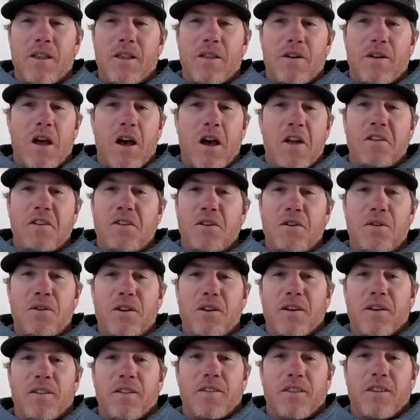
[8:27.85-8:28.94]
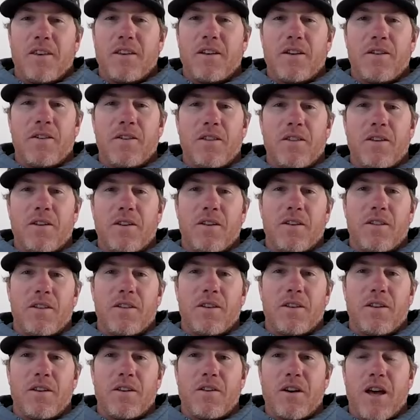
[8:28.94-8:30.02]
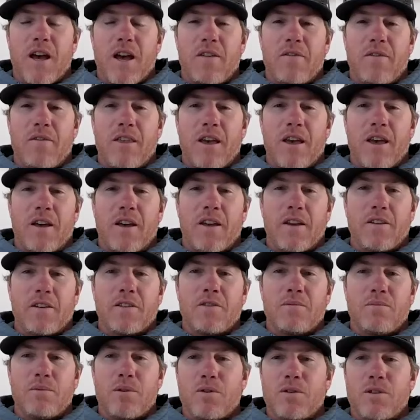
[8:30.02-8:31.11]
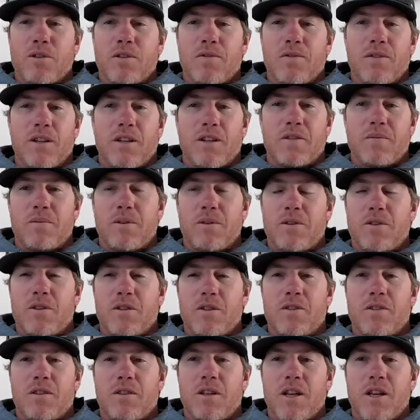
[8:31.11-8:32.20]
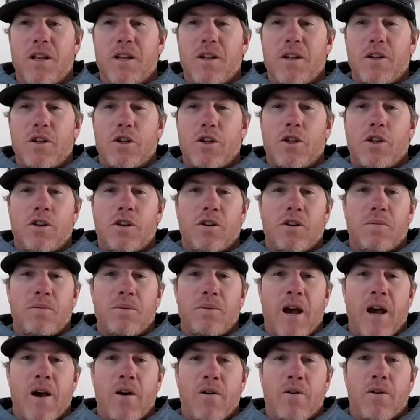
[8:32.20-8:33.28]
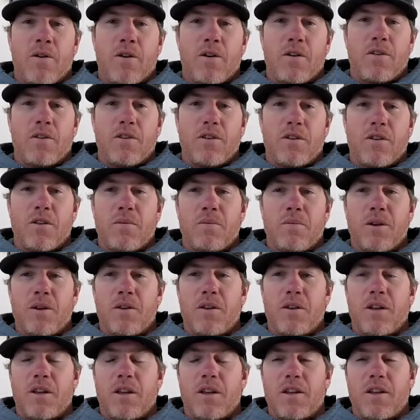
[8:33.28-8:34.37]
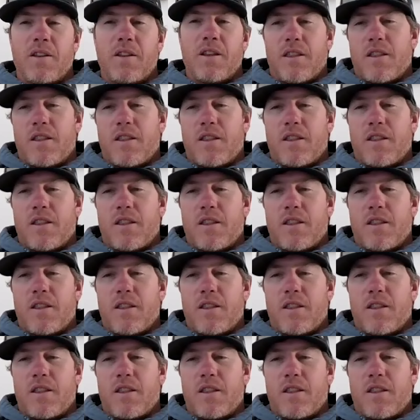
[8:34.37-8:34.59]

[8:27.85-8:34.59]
They're not tuna, you know, they're they don't have that explosiveness, but just sheer power and durability, and,